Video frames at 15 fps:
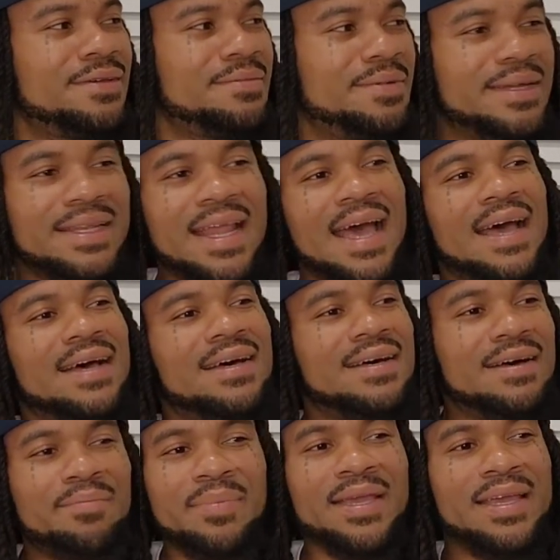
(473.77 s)
But now
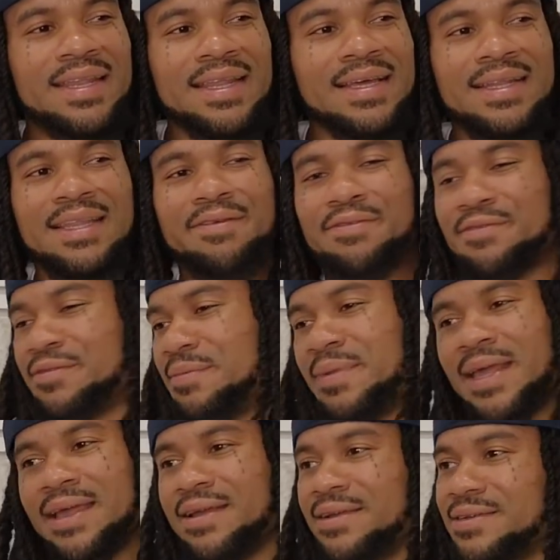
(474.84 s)
her billionaire different from
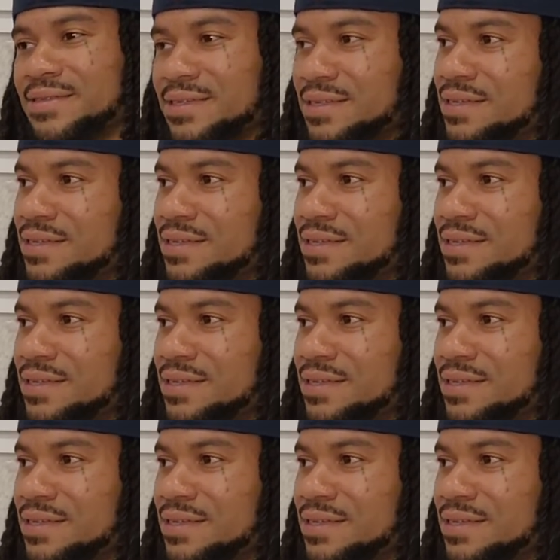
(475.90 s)
theirs.